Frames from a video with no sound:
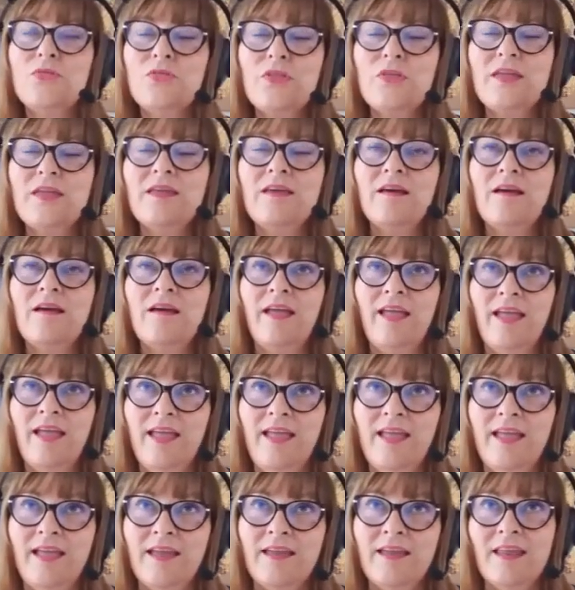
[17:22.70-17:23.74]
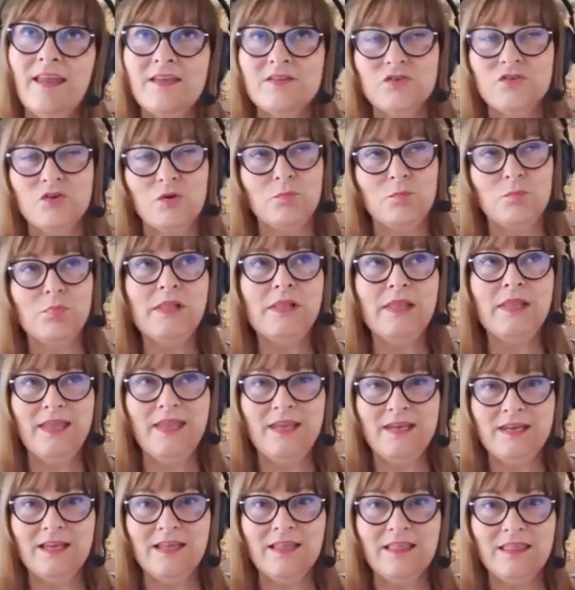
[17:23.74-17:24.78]
think ahead as you're
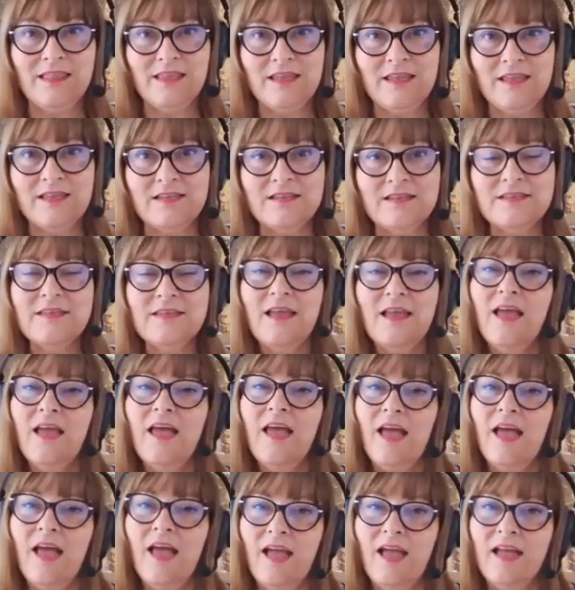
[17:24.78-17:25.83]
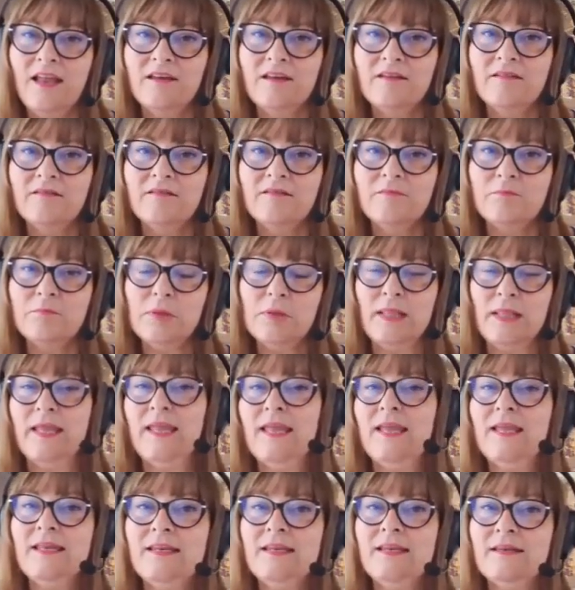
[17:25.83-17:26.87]
planning things and
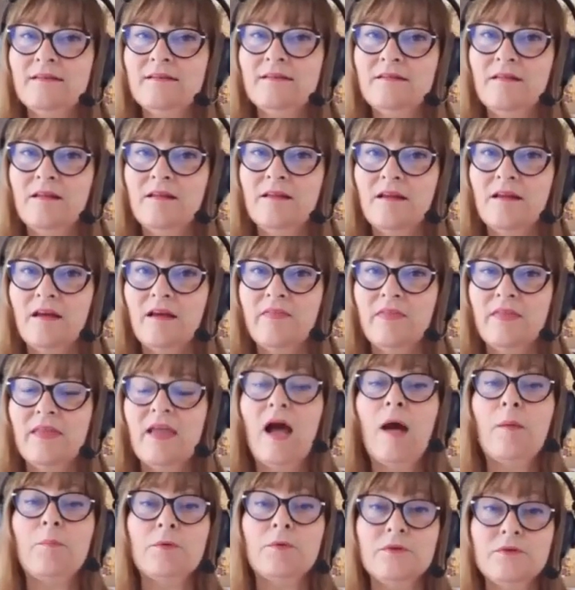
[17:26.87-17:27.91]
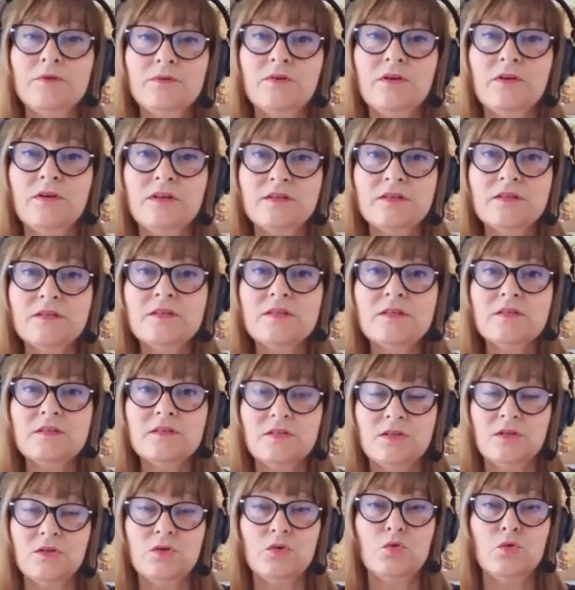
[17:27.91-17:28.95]
plan the opportunities
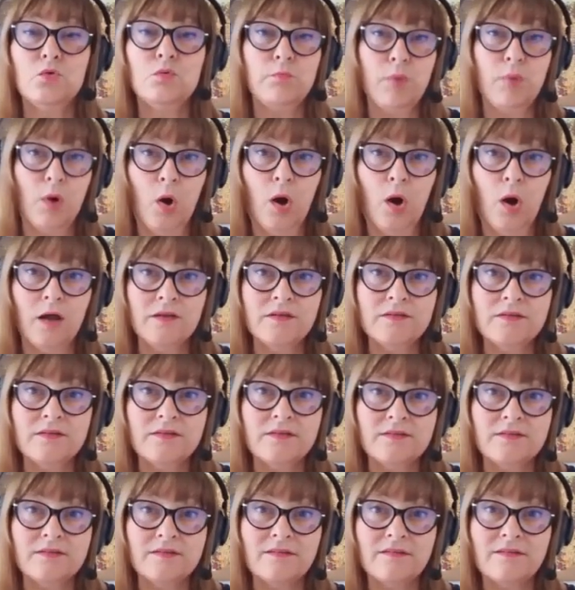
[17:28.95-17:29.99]
to pause.